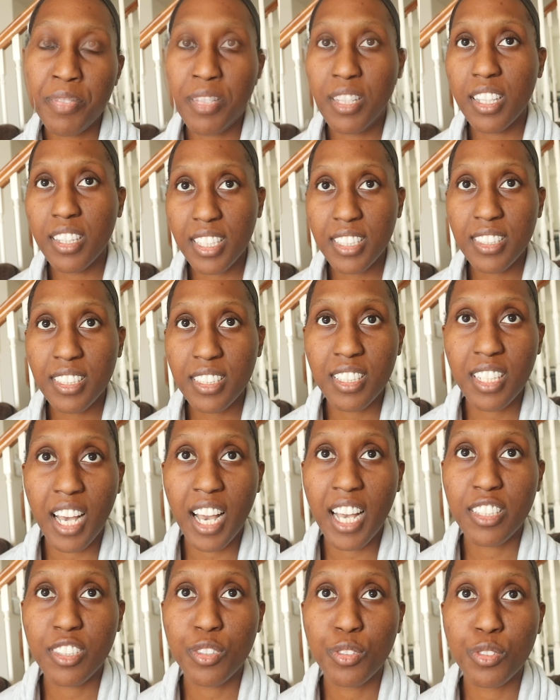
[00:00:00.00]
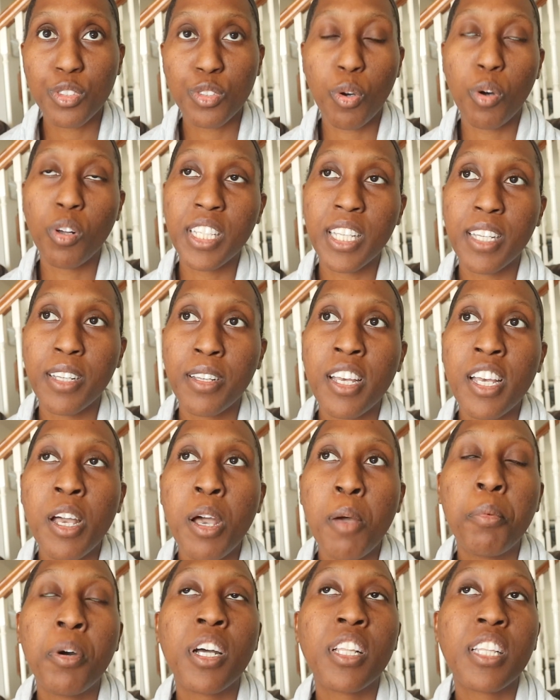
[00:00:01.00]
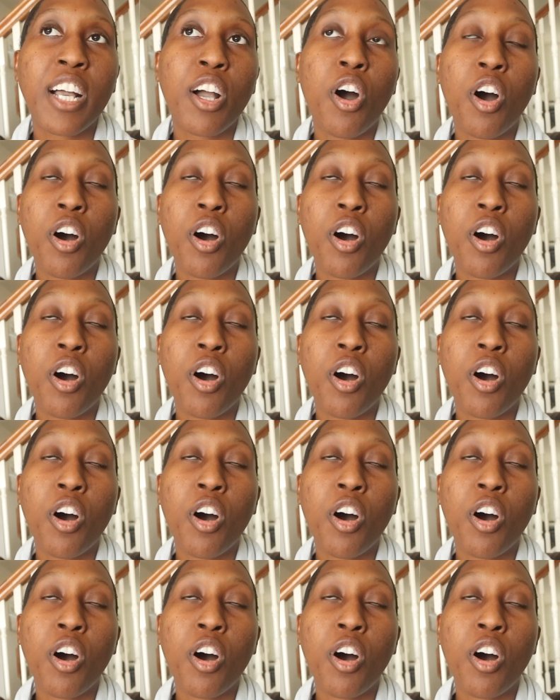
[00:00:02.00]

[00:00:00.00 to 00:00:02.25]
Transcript: And this is not to solely put like